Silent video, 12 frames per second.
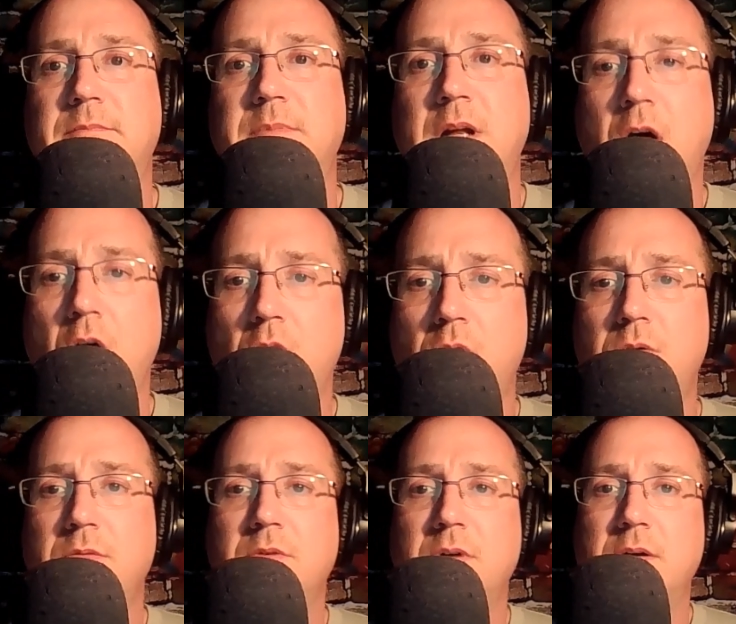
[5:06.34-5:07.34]
You know?
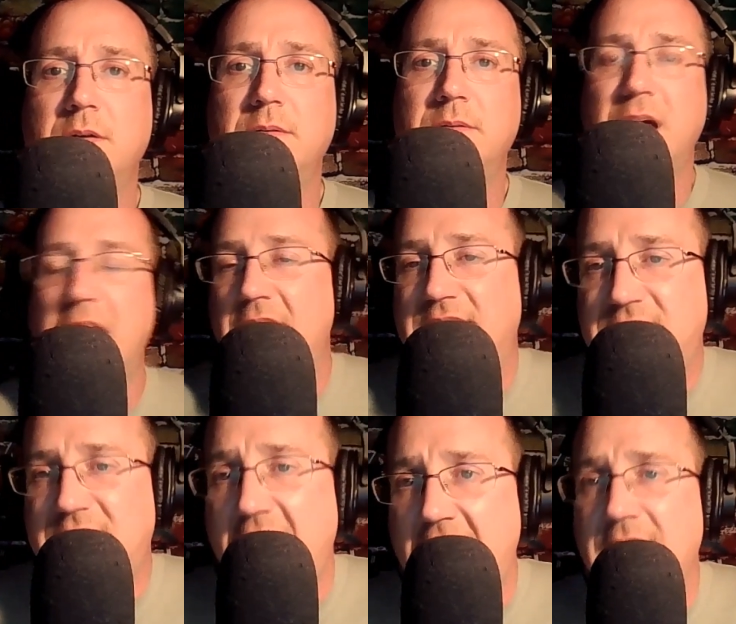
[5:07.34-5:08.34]
And
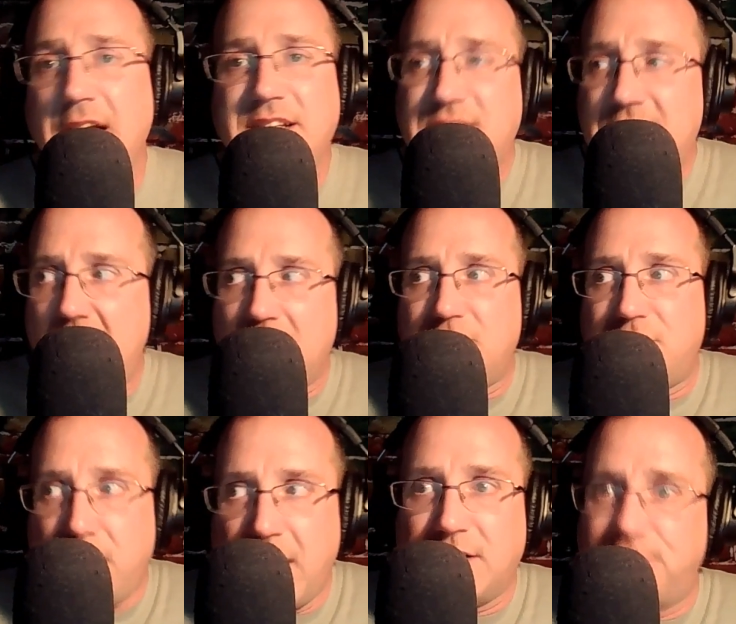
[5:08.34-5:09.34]
instead, let's not
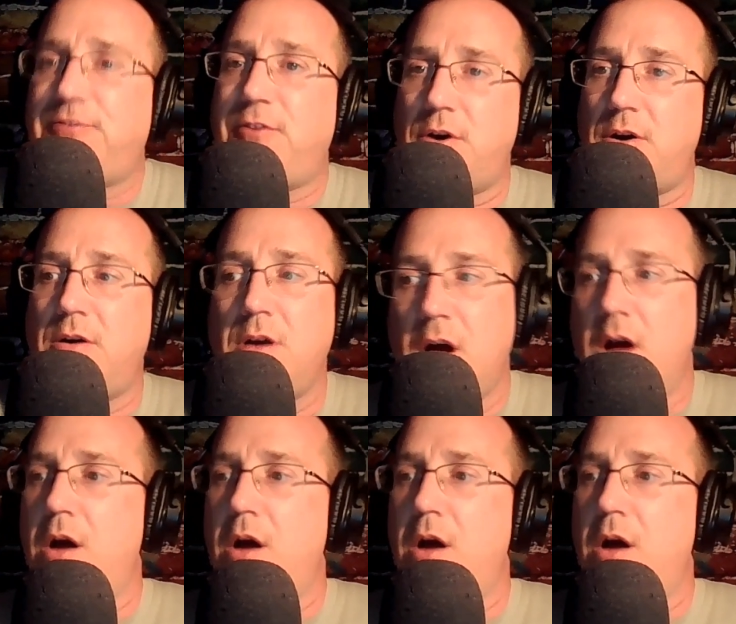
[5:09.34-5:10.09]
transfer